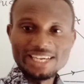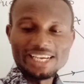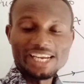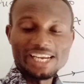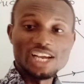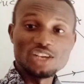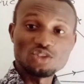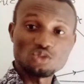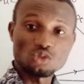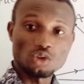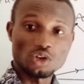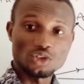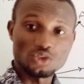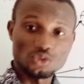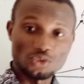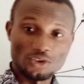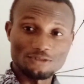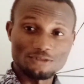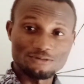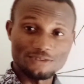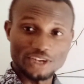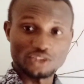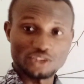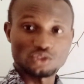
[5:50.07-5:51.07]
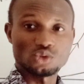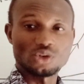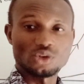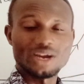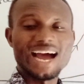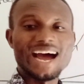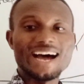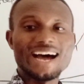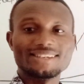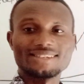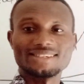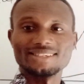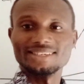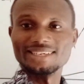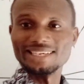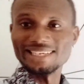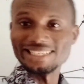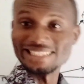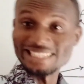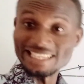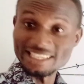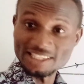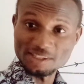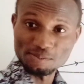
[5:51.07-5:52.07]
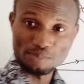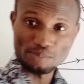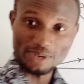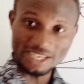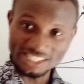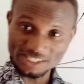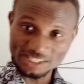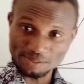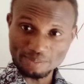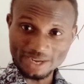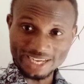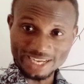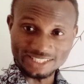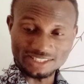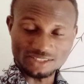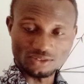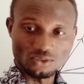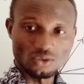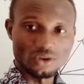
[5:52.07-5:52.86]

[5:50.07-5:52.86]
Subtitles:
is what we refer to as displacement.